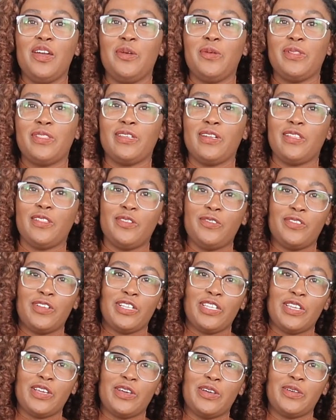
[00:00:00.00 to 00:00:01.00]
with another
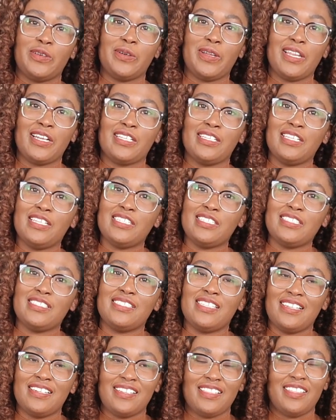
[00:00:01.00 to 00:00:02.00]
video, and it
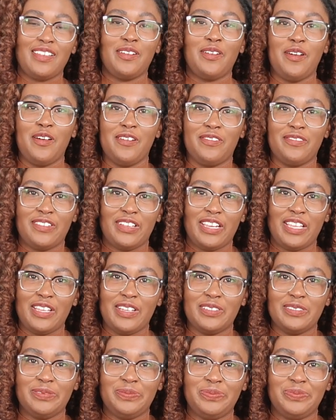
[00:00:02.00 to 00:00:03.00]
is another haul
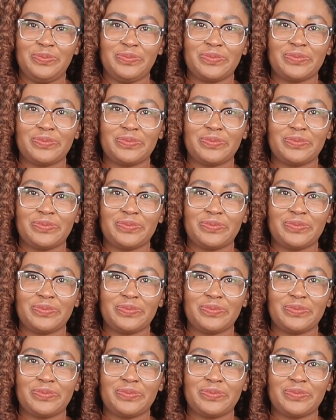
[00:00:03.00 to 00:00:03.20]
video.